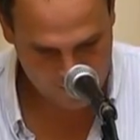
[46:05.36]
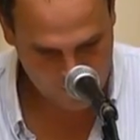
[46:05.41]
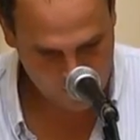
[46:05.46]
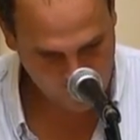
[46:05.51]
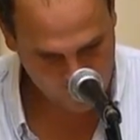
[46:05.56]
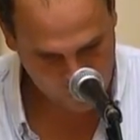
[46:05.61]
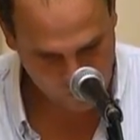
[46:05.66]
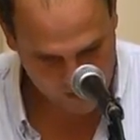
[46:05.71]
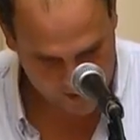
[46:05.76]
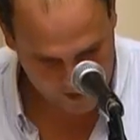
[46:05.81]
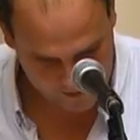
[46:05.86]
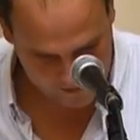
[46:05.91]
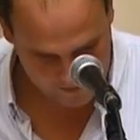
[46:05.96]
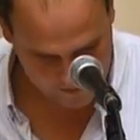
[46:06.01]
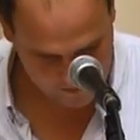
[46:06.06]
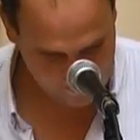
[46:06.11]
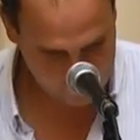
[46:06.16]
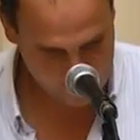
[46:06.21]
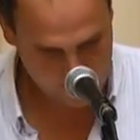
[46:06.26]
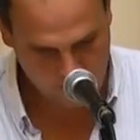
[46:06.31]
So we could
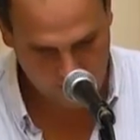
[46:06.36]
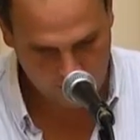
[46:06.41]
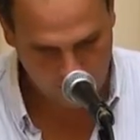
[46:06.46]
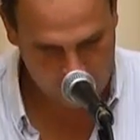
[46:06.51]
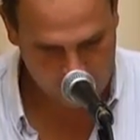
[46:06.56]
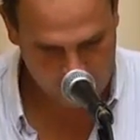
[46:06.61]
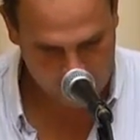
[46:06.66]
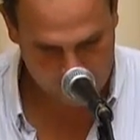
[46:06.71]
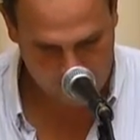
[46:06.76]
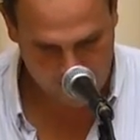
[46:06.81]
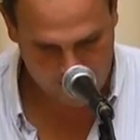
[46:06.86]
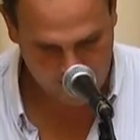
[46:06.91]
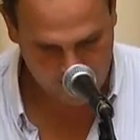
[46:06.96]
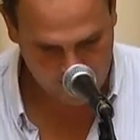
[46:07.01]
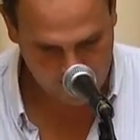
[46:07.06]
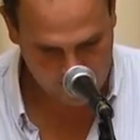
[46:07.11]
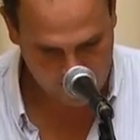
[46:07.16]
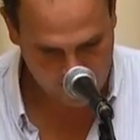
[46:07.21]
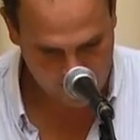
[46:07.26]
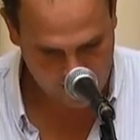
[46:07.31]
larut et zamahir,
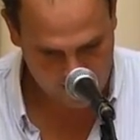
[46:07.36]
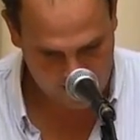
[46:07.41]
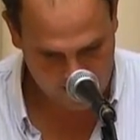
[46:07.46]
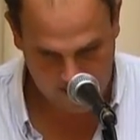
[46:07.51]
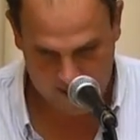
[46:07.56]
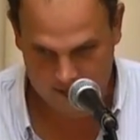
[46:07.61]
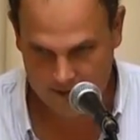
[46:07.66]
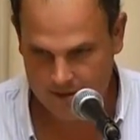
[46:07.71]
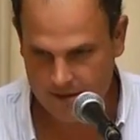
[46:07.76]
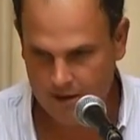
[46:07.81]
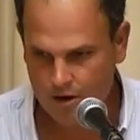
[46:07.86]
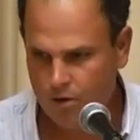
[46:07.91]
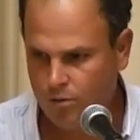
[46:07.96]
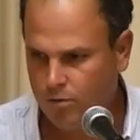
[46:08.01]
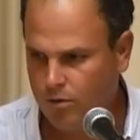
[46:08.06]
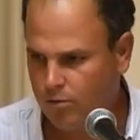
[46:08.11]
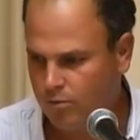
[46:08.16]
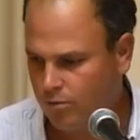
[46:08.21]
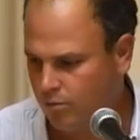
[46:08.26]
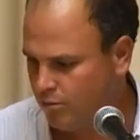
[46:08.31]
because I realize,
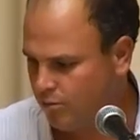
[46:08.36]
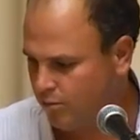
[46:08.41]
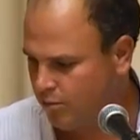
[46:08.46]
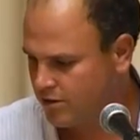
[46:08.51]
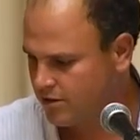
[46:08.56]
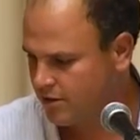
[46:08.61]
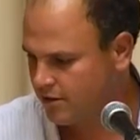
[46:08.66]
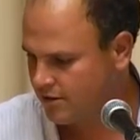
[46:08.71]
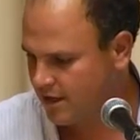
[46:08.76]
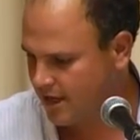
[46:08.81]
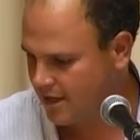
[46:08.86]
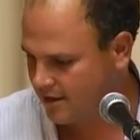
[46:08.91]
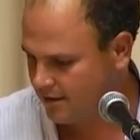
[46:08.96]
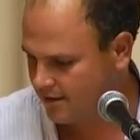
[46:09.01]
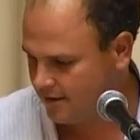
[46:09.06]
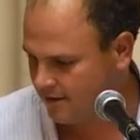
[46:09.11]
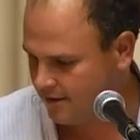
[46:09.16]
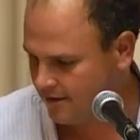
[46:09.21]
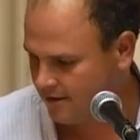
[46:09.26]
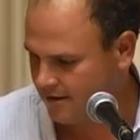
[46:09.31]
what's our time
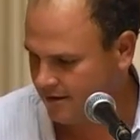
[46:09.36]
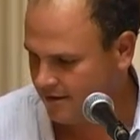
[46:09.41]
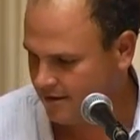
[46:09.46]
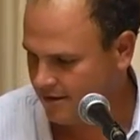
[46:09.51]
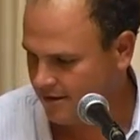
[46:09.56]
condition?